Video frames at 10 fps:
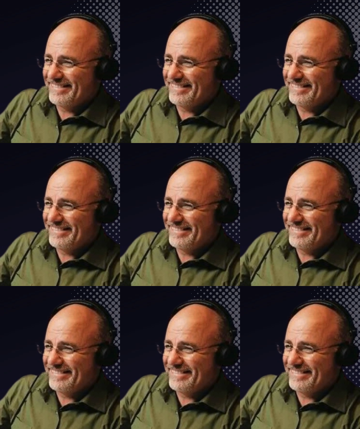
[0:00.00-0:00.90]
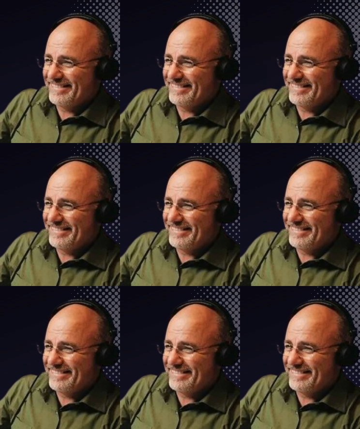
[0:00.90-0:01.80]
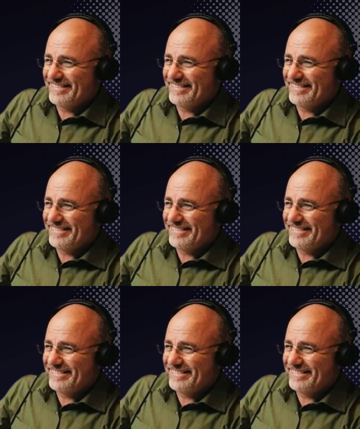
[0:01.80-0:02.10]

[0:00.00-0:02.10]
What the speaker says: (silence)